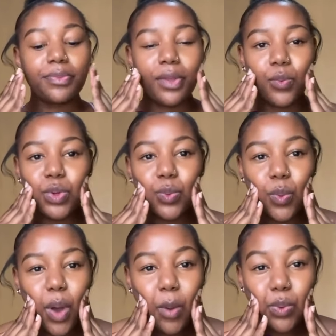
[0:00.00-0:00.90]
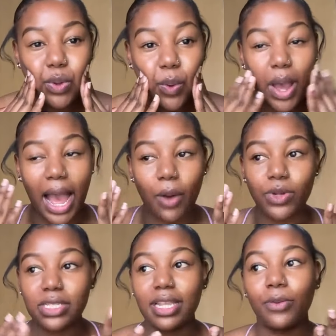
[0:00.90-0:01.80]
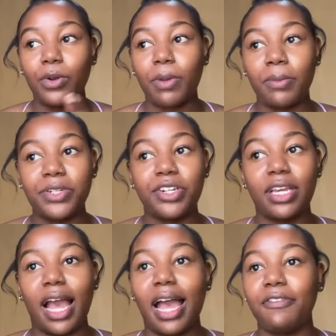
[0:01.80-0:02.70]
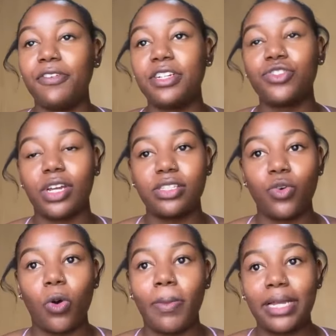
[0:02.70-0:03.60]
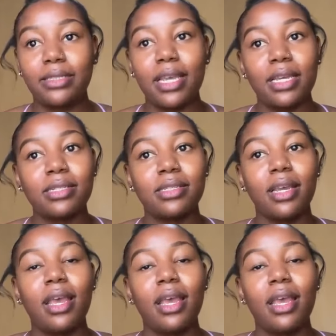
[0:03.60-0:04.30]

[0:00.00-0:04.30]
was done with my matric. I finished writing all my tests.